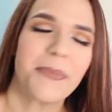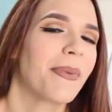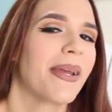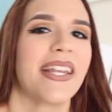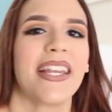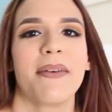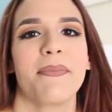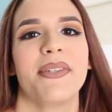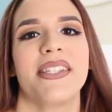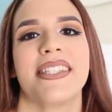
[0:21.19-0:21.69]

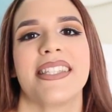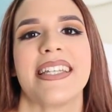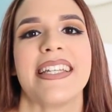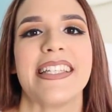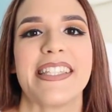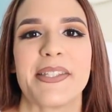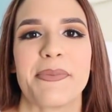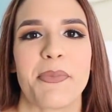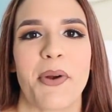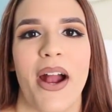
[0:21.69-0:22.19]
My name is
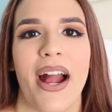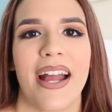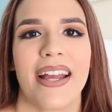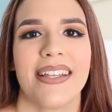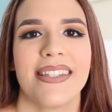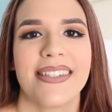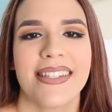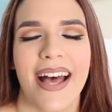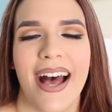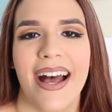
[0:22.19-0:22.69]

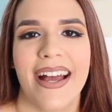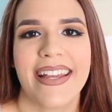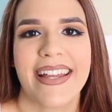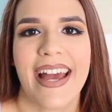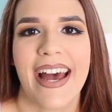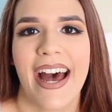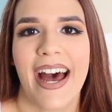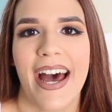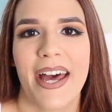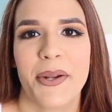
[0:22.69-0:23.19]
Ismarais. I
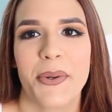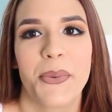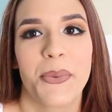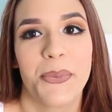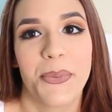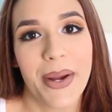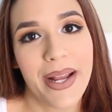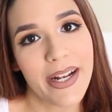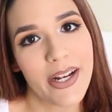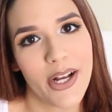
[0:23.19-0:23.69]
had
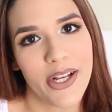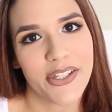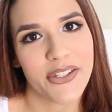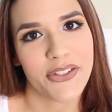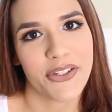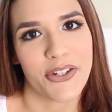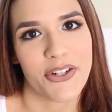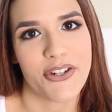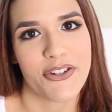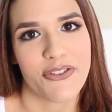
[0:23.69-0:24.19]
weight
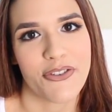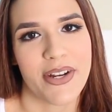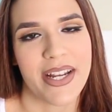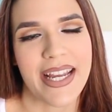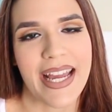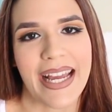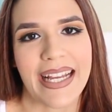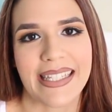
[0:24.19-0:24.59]
loss surgery